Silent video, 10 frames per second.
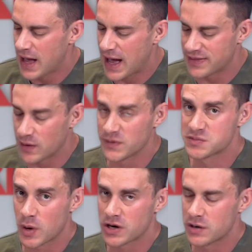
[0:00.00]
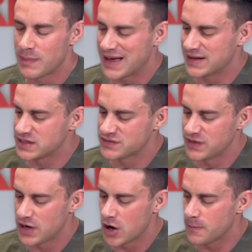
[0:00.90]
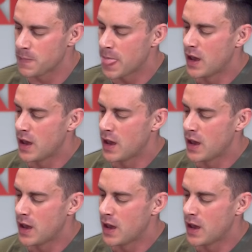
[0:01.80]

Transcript: that we've spoken about in this video.